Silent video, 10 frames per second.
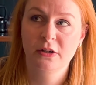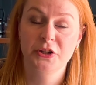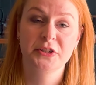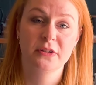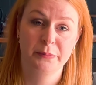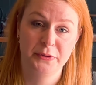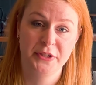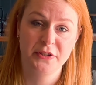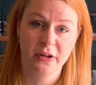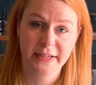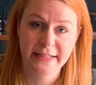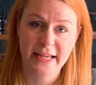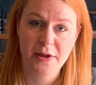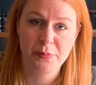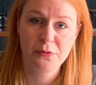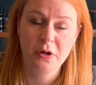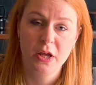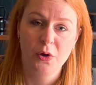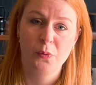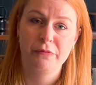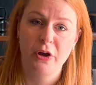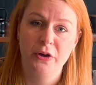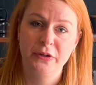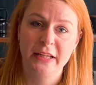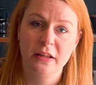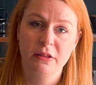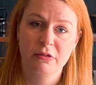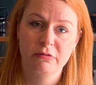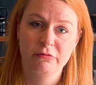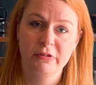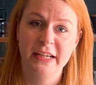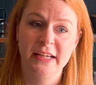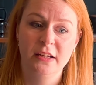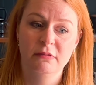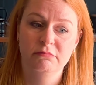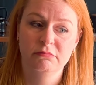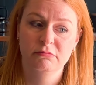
Good example is a dining table with only three